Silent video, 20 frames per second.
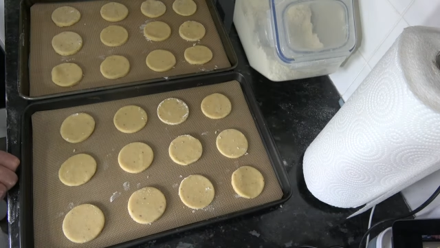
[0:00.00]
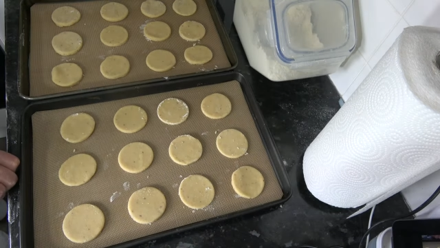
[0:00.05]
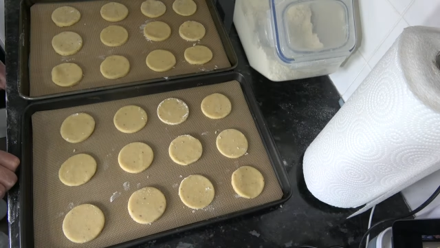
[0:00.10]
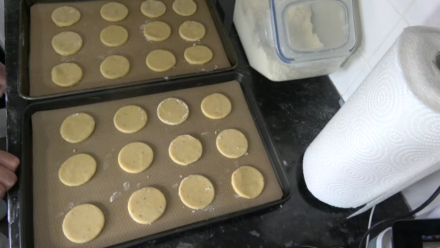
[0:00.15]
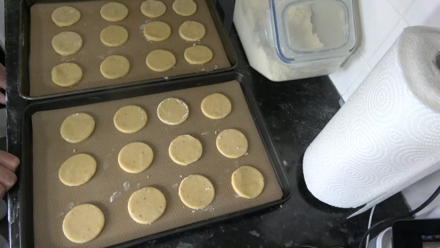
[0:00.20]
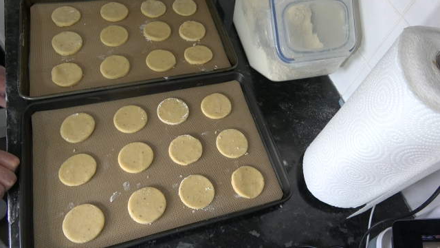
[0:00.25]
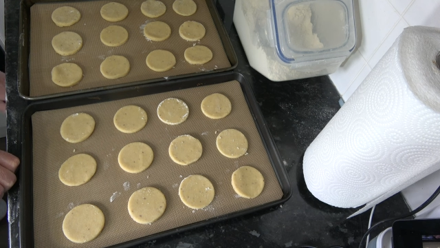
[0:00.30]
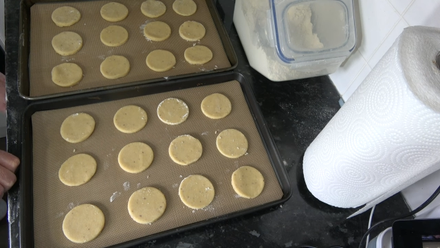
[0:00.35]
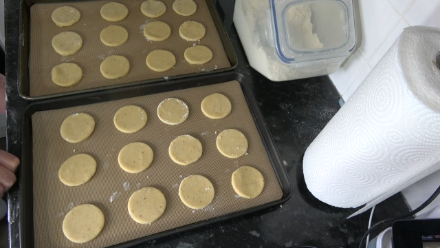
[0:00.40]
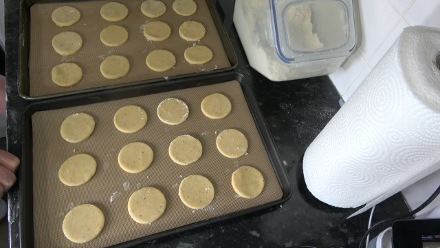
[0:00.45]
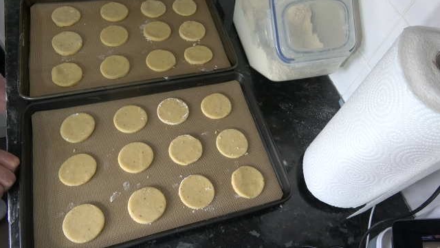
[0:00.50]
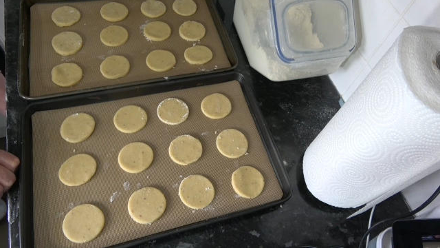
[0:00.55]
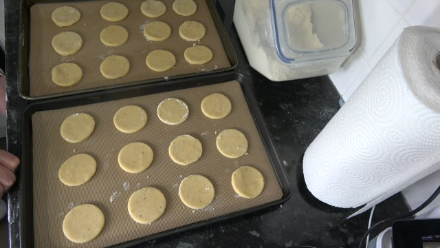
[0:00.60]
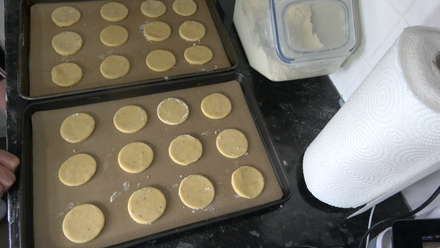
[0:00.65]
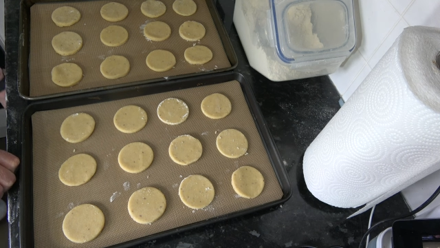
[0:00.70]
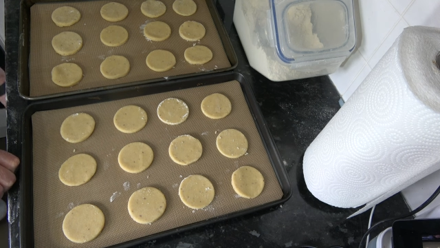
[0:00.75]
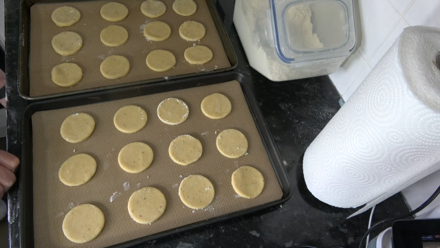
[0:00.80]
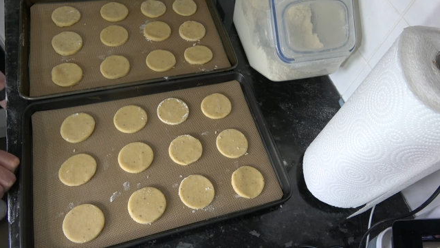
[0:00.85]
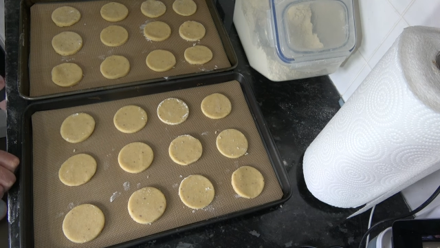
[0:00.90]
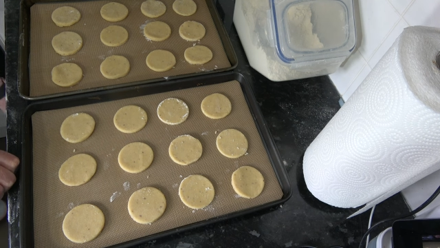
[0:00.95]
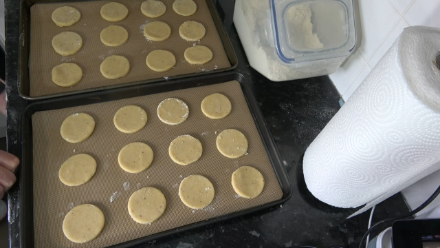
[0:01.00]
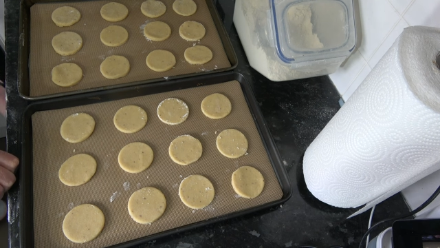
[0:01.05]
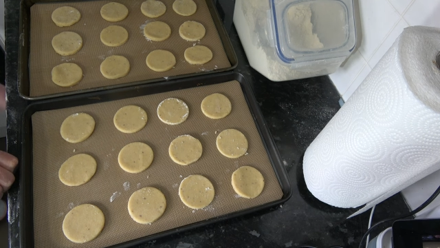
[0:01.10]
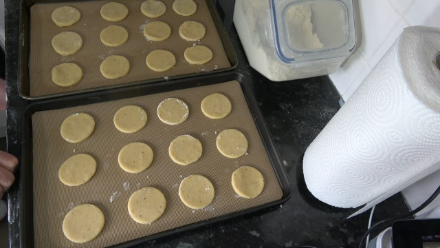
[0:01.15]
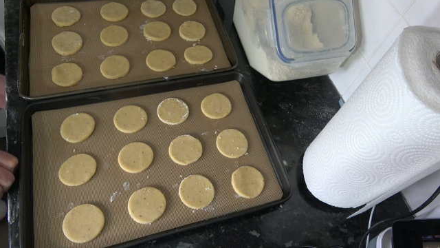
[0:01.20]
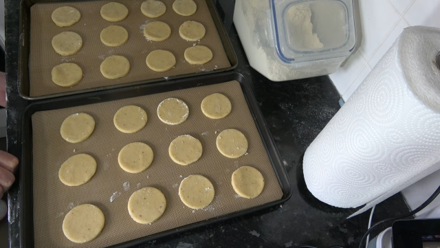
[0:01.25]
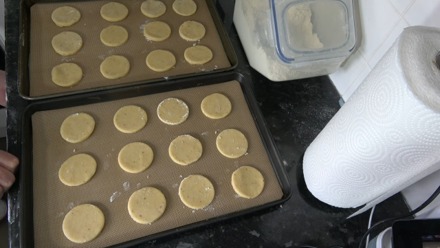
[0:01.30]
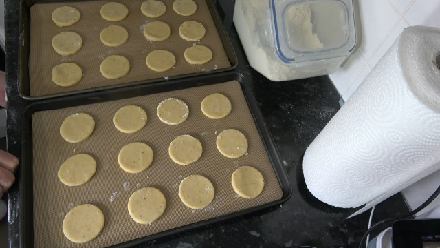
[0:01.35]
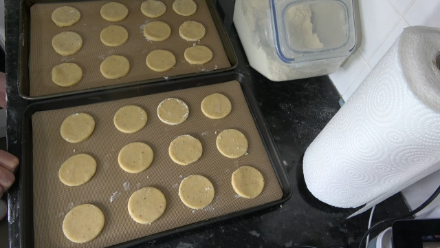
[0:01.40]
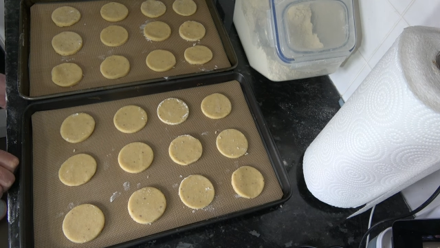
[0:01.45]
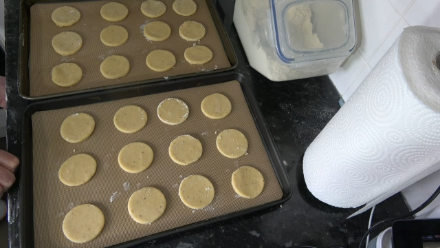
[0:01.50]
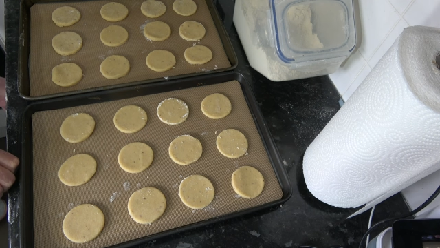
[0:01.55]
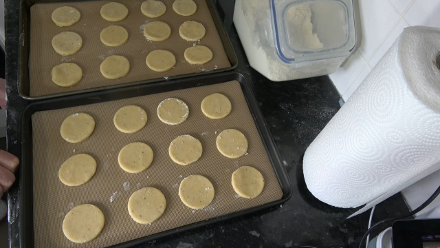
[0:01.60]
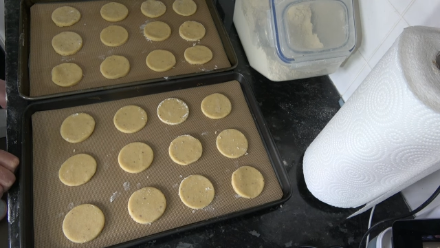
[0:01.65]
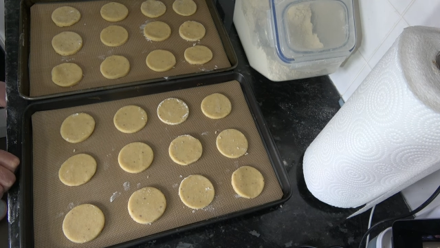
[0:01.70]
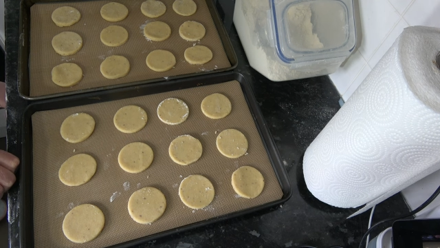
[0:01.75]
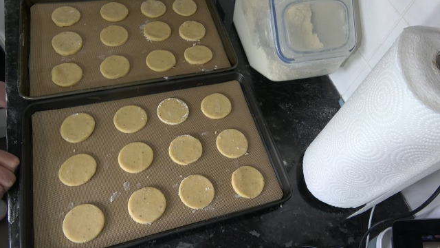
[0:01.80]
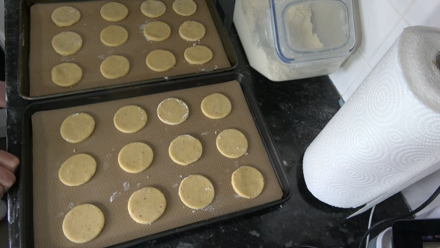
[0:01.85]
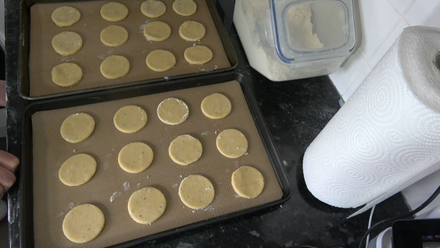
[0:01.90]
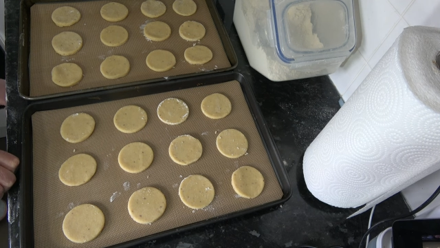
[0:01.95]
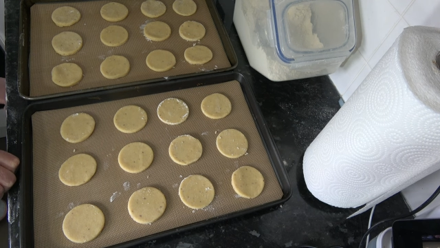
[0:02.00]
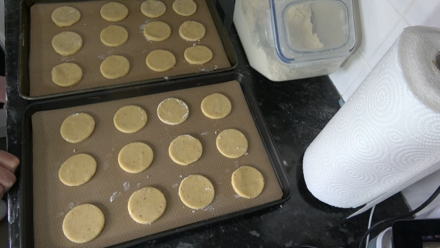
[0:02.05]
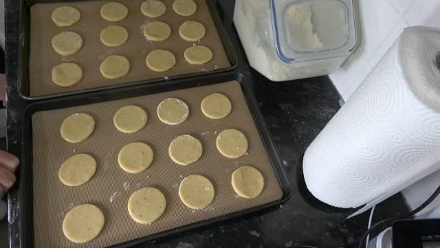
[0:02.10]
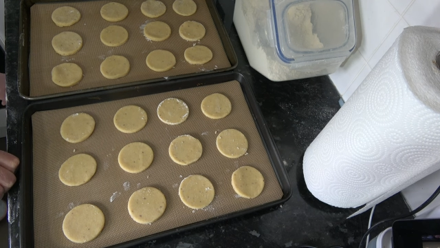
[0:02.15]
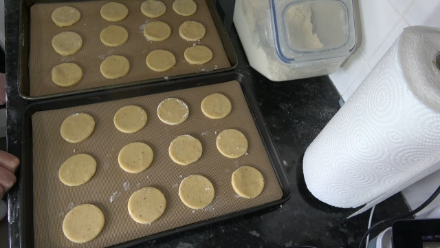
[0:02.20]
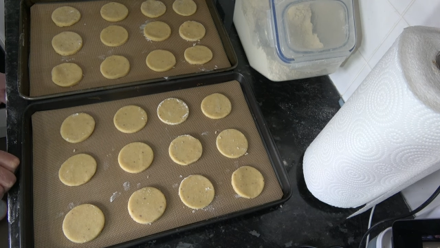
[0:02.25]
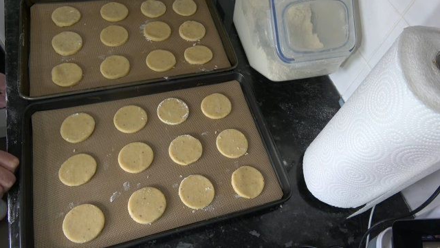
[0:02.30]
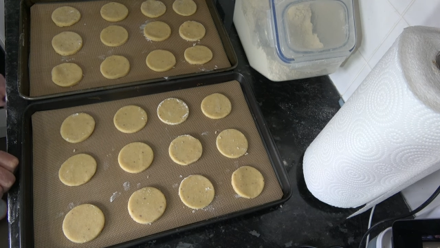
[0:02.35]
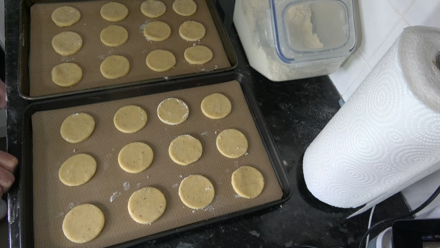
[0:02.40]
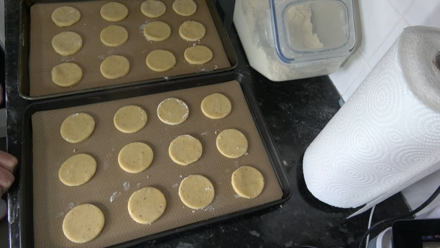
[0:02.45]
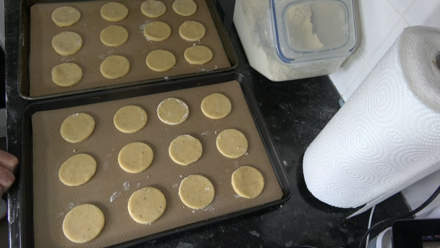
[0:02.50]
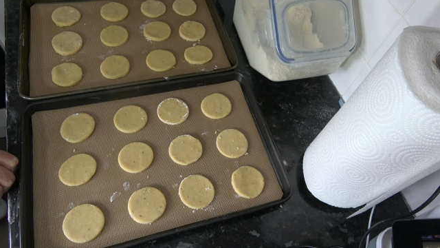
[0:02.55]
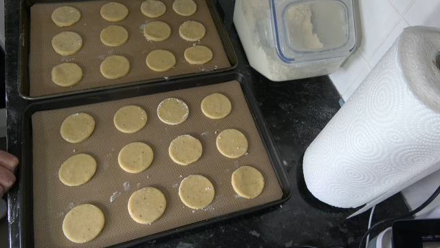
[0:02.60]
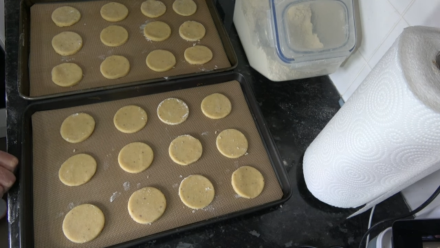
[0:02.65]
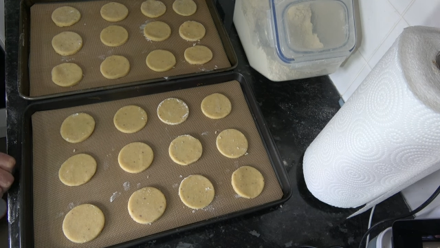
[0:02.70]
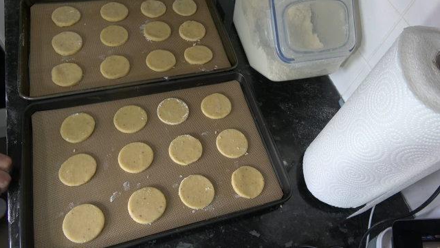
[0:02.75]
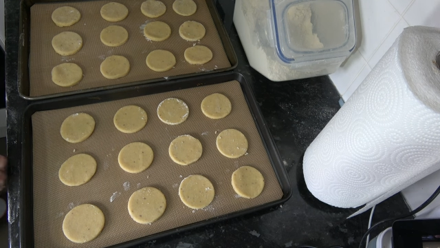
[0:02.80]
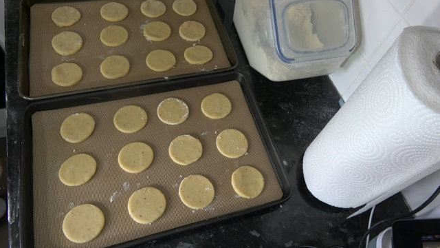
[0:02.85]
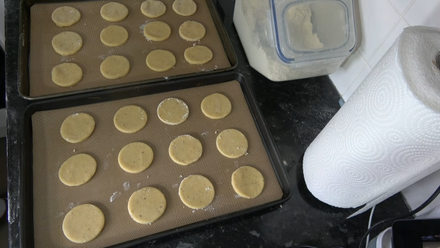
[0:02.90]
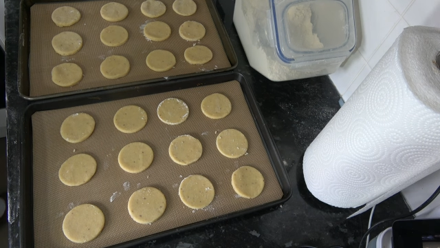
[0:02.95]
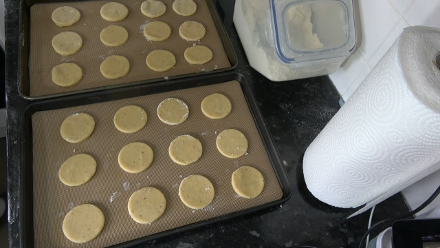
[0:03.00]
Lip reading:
[unreadable: no face in view]